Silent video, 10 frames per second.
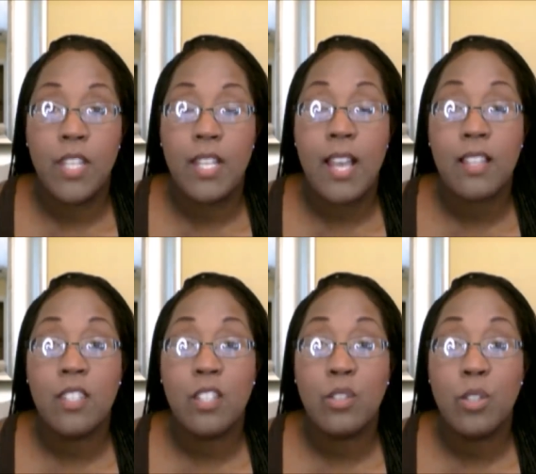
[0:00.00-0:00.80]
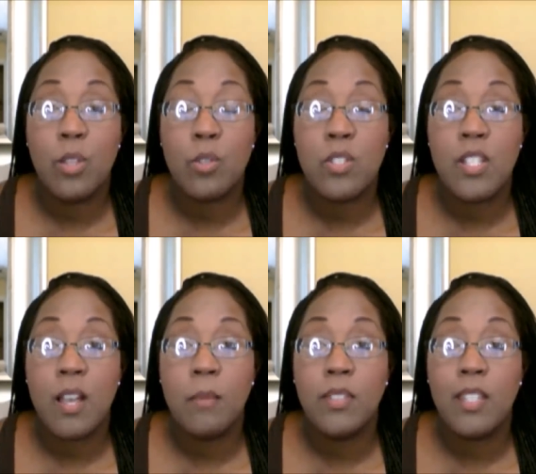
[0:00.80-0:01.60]
get access to those
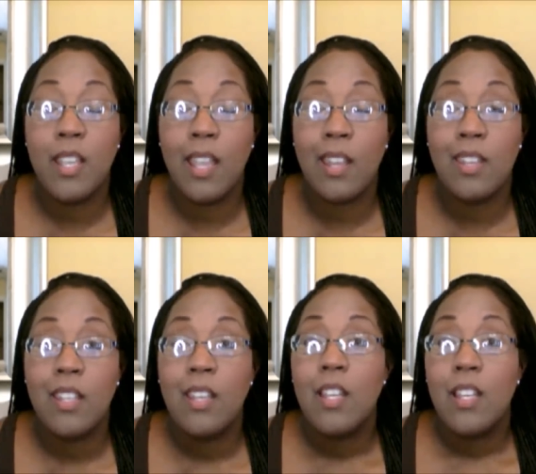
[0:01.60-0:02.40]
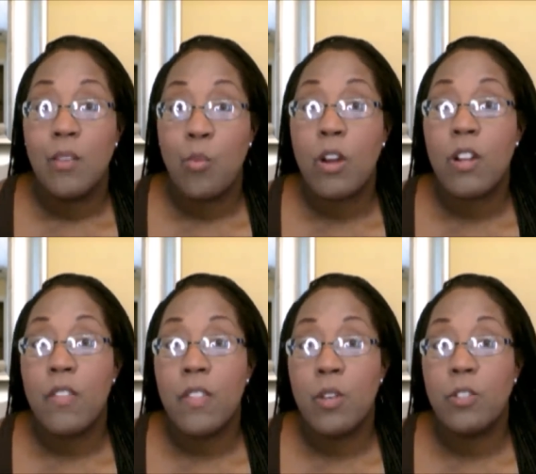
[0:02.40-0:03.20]
jobs and work
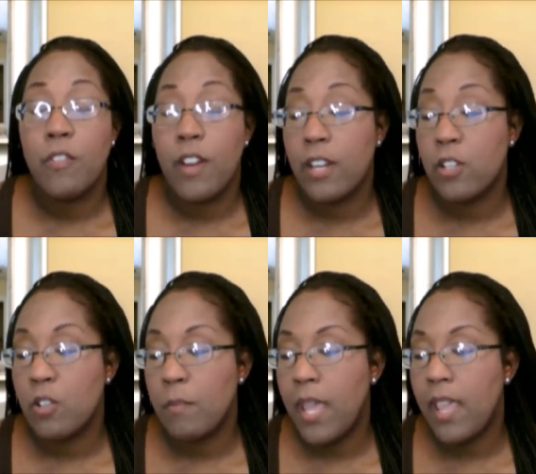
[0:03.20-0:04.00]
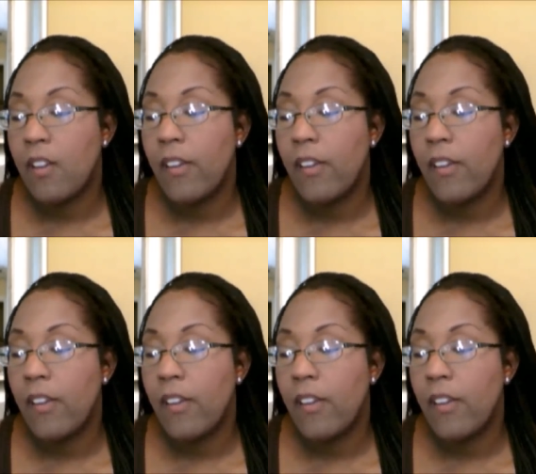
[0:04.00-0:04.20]
on those for extra pay.